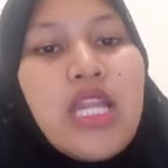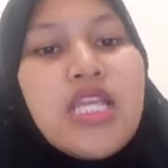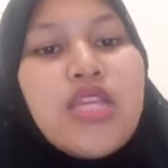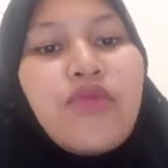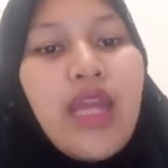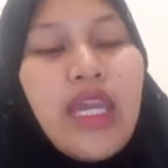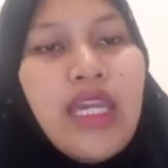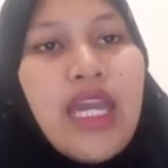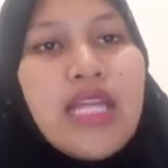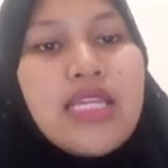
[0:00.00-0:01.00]

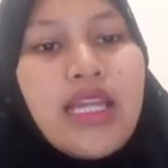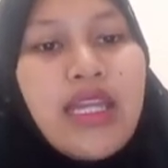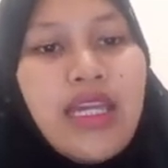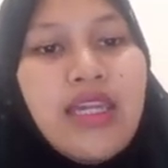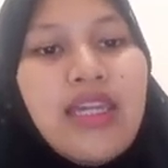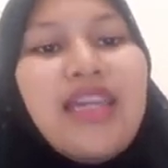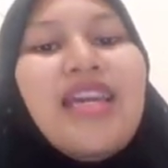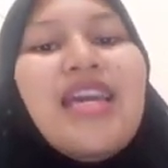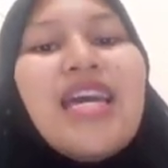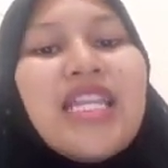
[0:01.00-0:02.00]
Nisurai and Zarei.
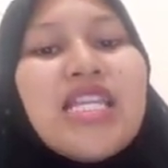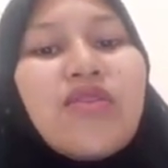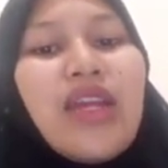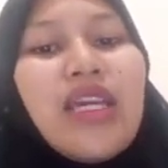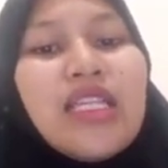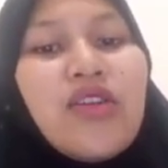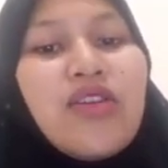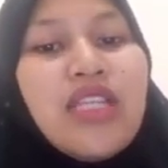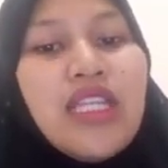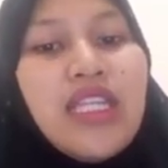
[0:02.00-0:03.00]
Nisurai is
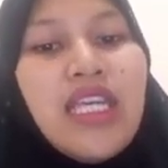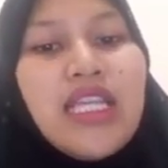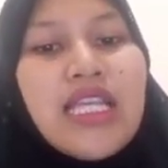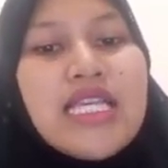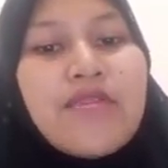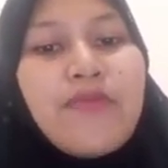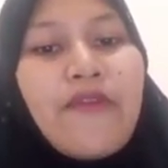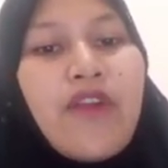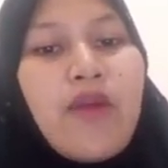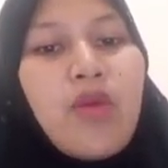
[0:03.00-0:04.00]
OGG that is
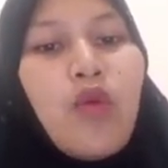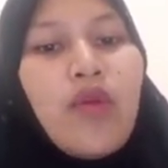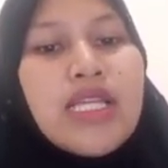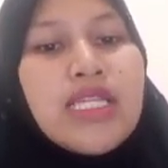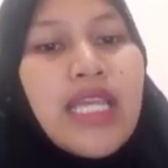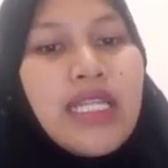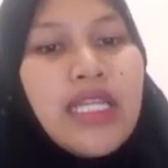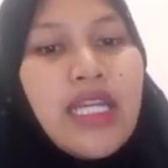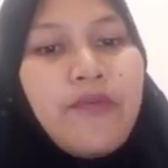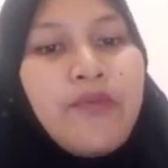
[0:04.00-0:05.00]
performed while
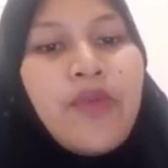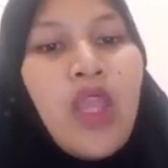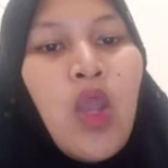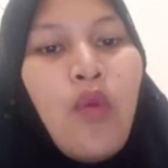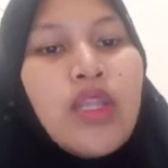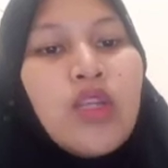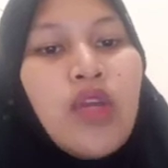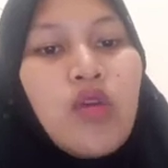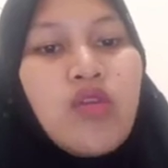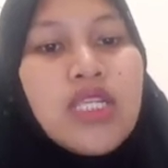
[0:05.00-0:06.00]
standing. When
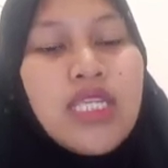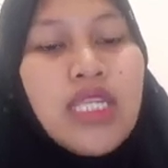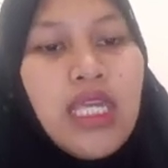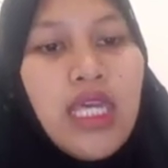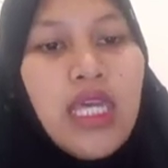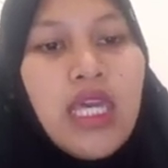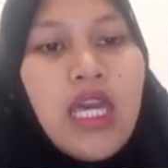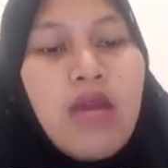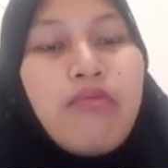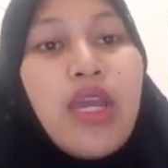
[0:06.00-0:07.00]
doing OGG,
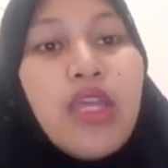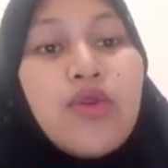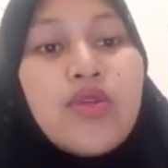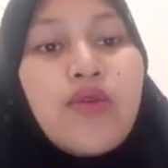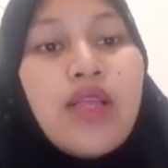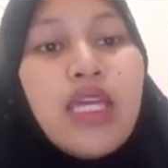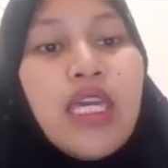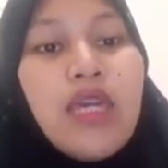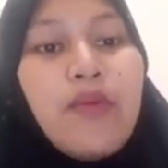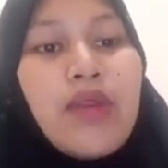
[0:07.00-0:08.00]
men
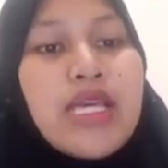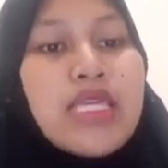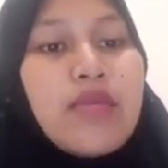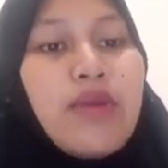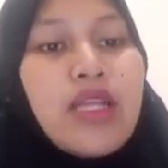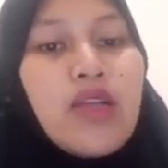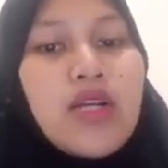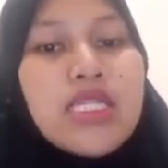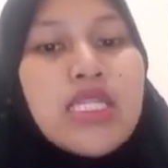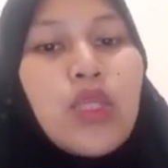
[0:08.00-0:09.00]
usually press the
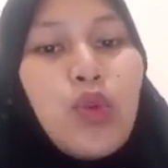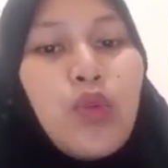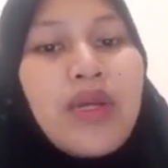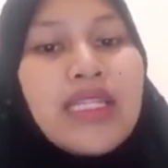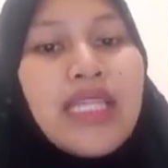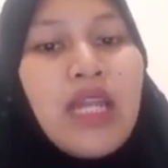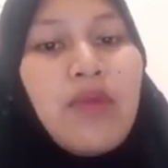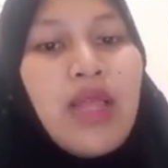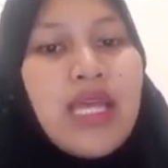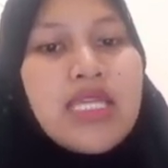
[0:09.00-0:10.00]
buttocks to maintain
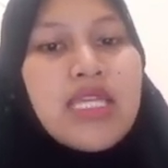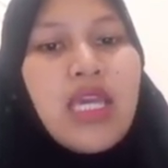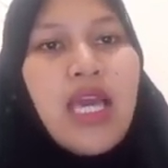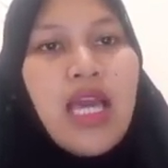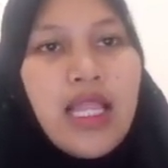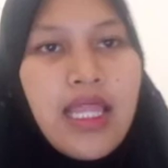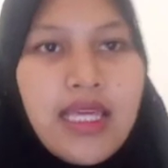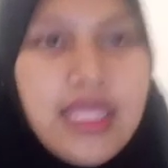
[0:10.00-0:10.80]
balance, like